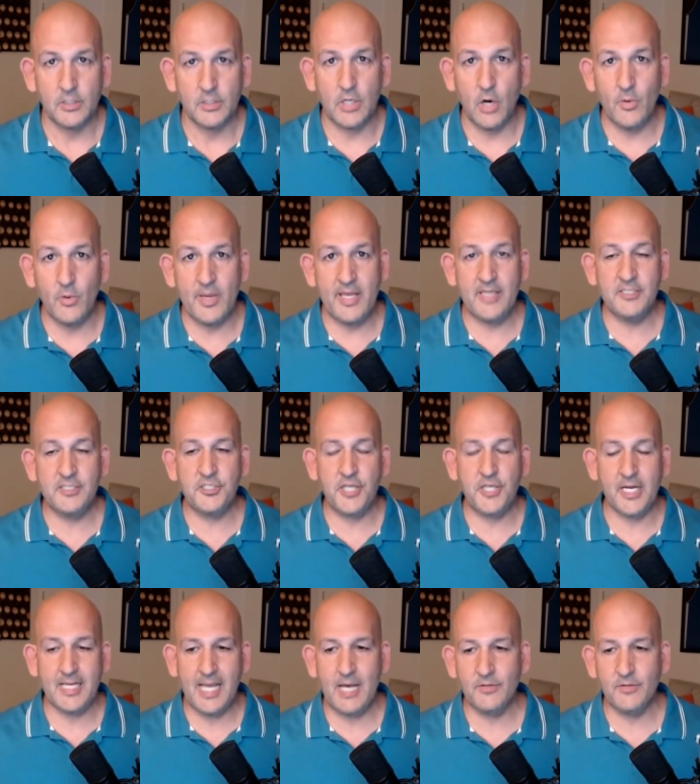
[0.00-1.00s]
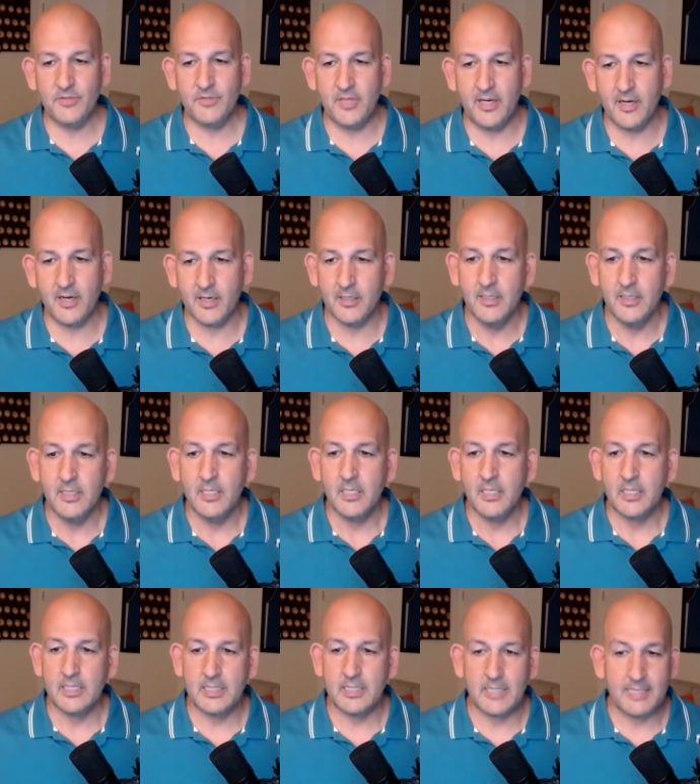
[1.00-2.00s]
Go in, check out their,
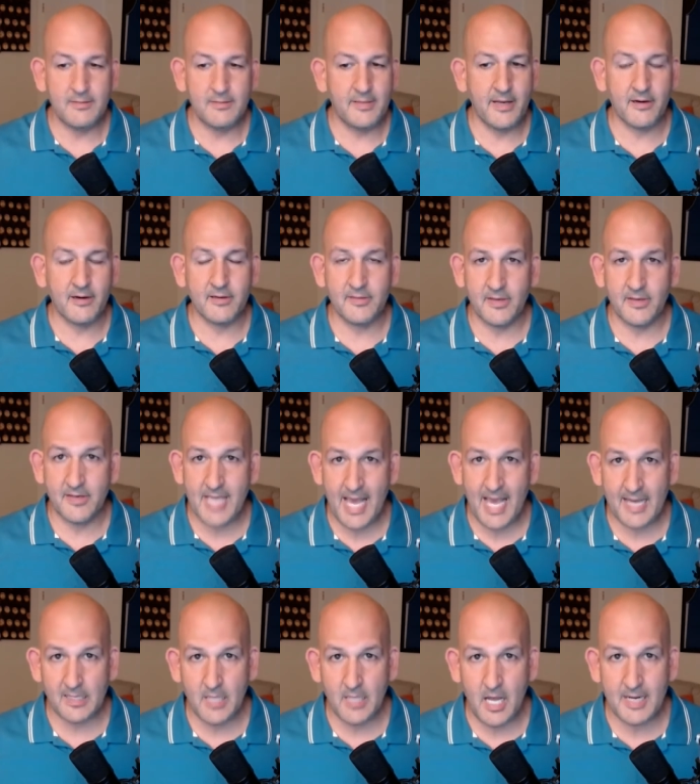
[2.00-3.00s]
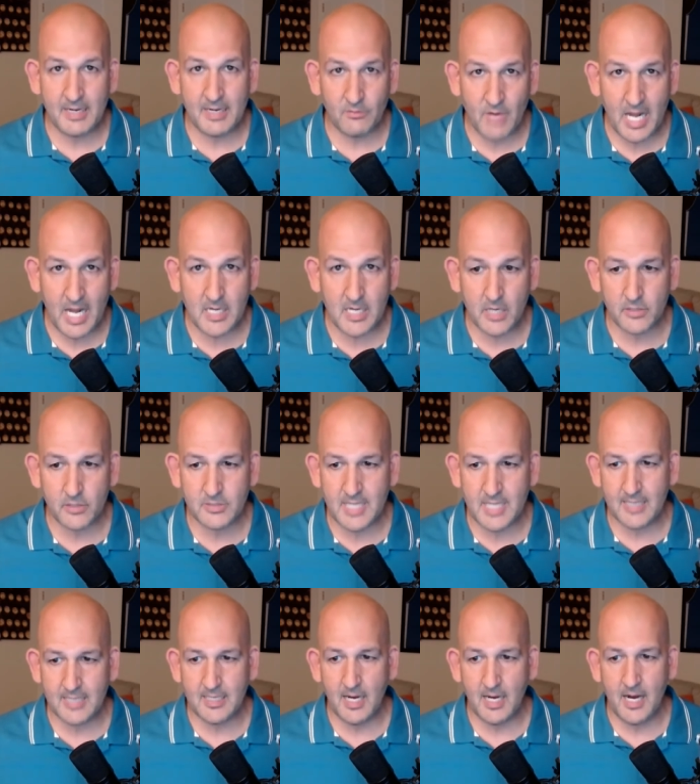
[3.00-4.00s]
their, their catalog at rock auto
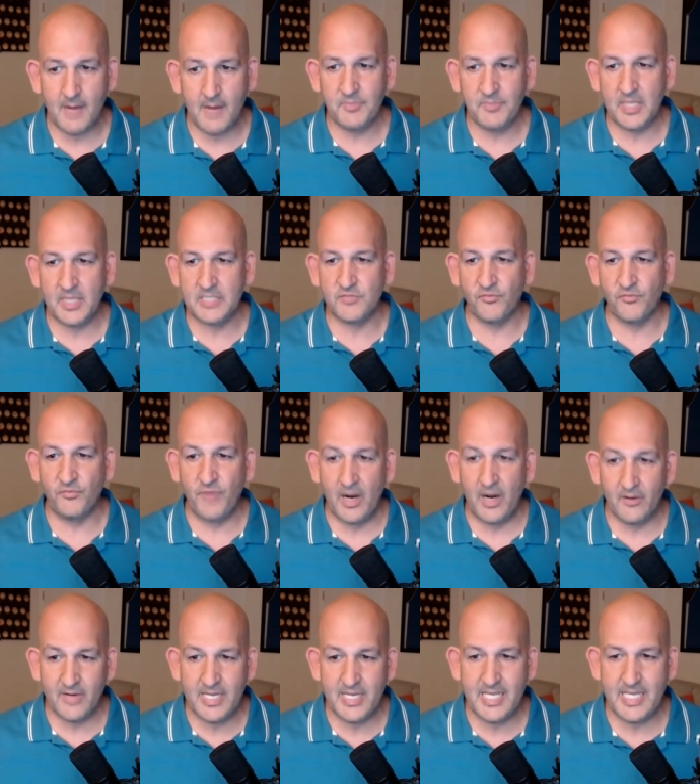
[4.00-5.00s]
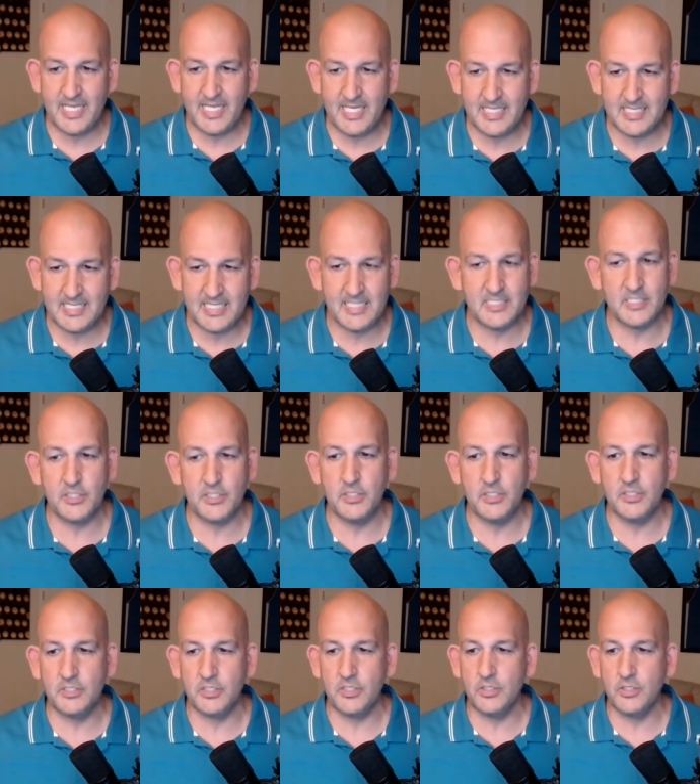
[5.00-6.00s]
dot com. It's very easy
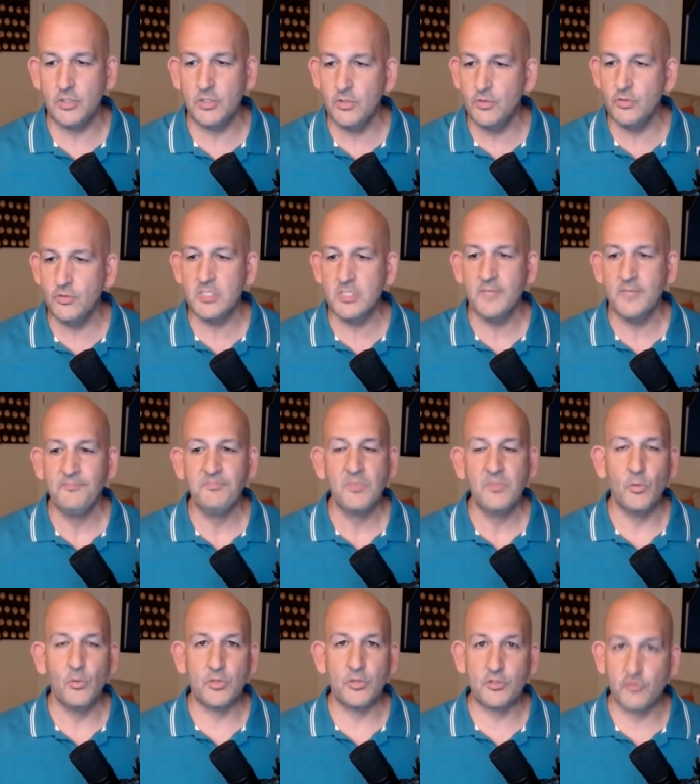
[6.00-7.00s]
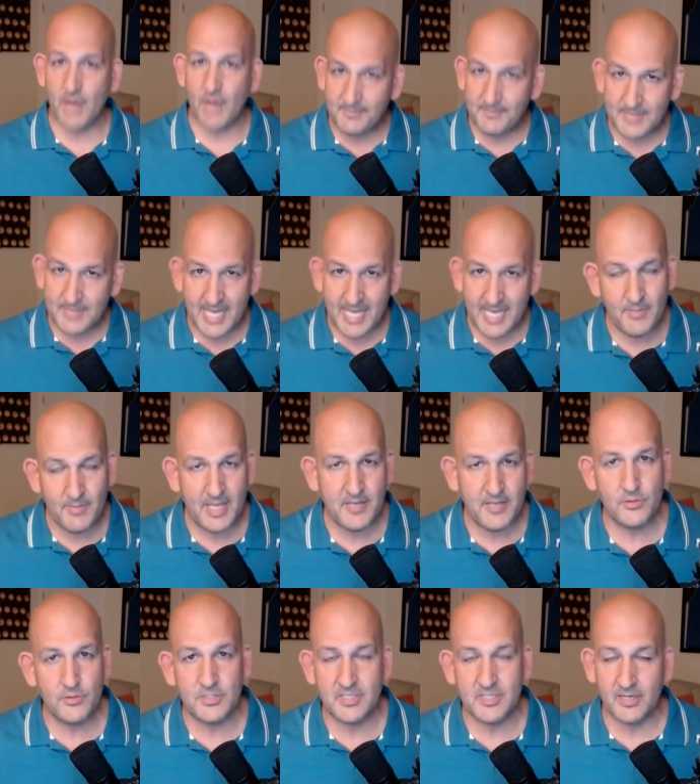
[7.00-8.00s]
to, to use with drop-down
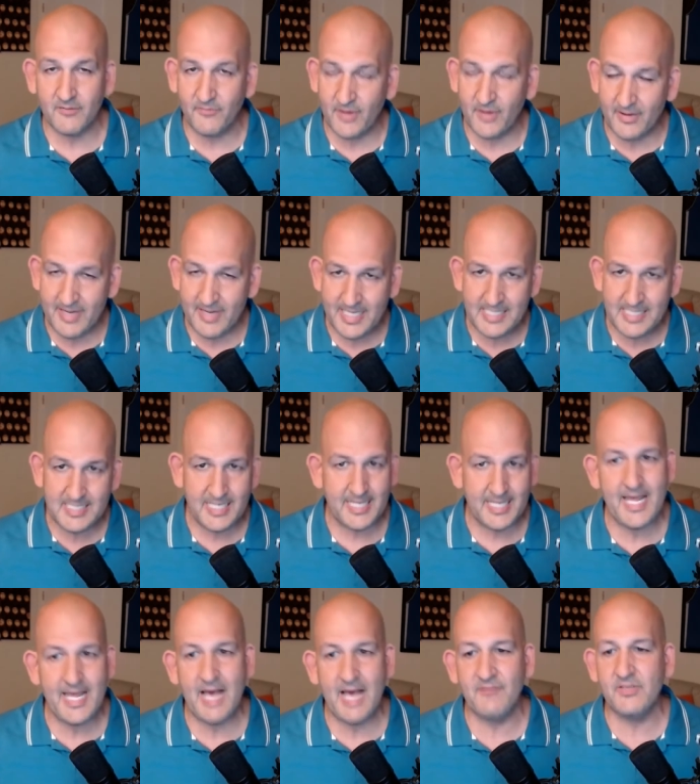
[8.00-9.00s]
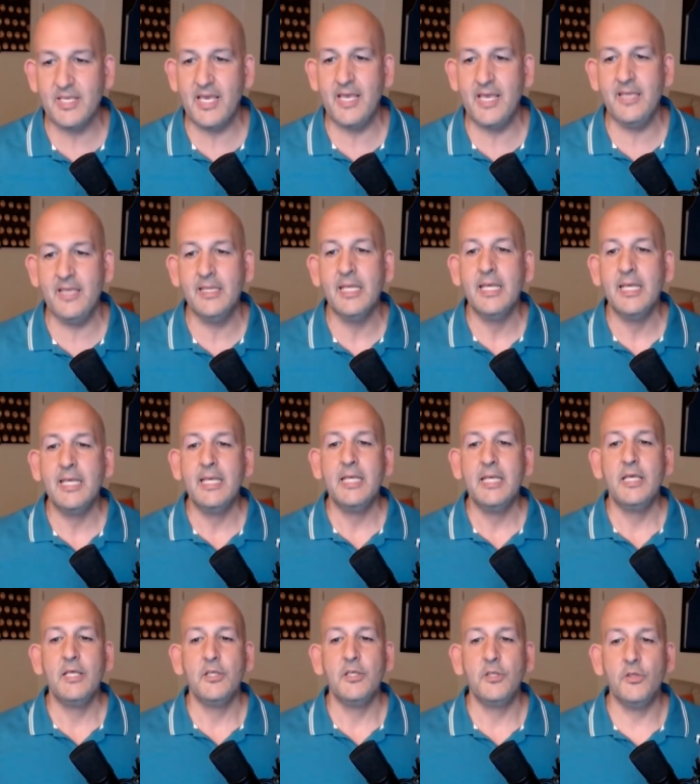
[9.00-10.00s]
menus that are very easy to navigate.
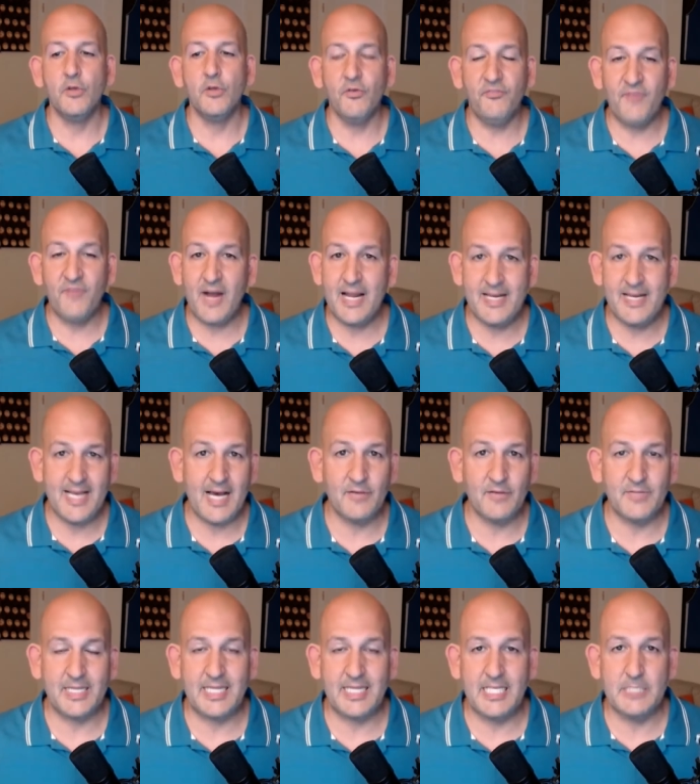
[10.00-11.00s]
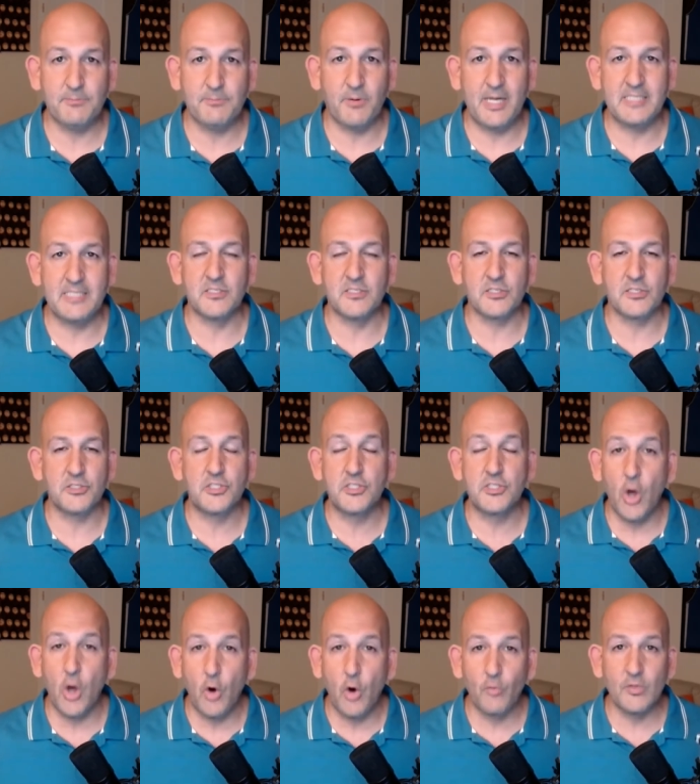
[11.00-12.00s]
You'll find out that these prices are
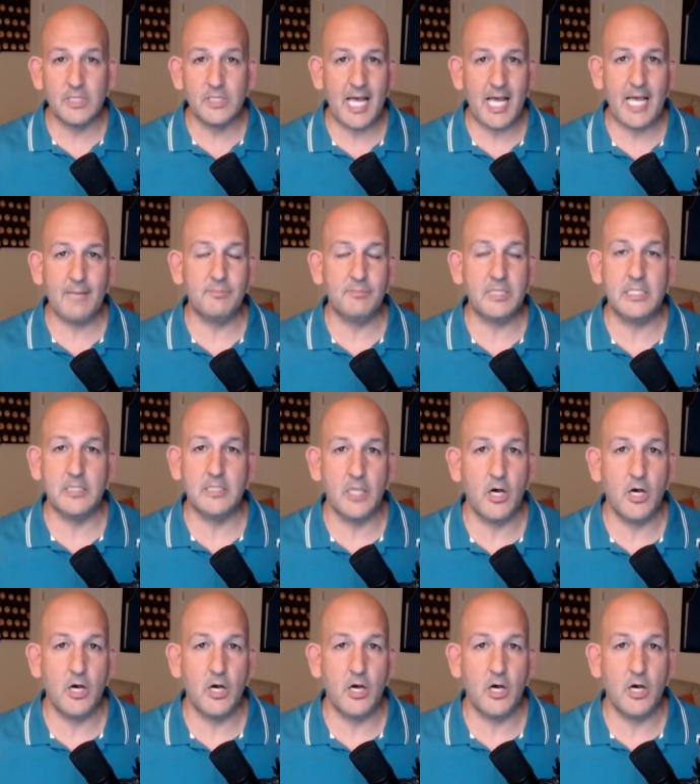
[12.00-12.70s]
so reliably